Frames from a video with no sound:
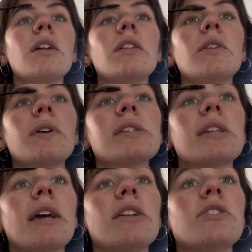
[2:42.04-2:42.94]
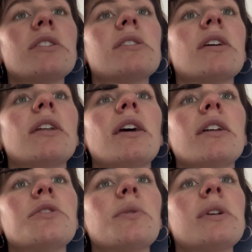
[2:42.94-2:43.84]
Lucas and I had just done a
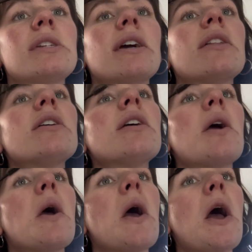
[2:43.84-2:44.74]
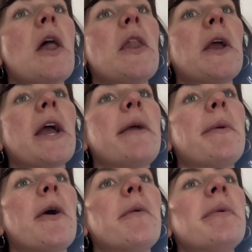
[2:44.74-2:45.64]
tour together and then came
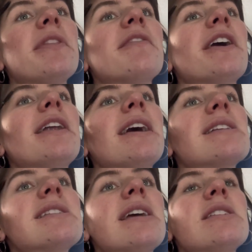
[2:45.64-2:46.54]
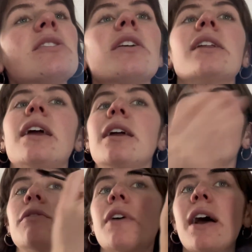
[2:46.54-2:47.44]
home, and the very next day started a
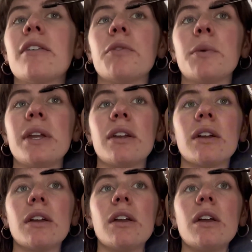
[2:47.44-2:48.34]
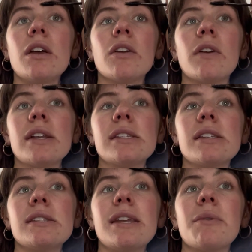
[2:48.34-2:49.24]
5-week
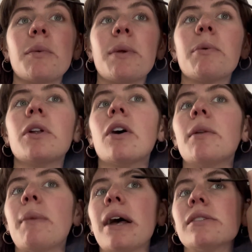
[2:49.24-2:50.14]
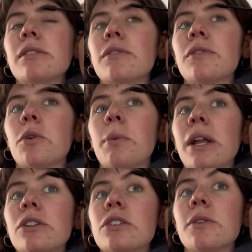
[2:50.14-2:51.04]
residency where we put on massive full
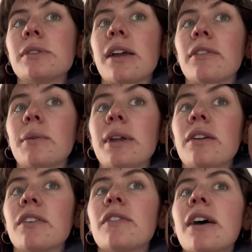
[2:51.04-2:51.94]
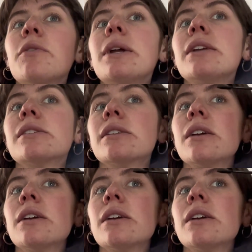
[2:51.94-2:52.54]
band shows every week for 5 weeks.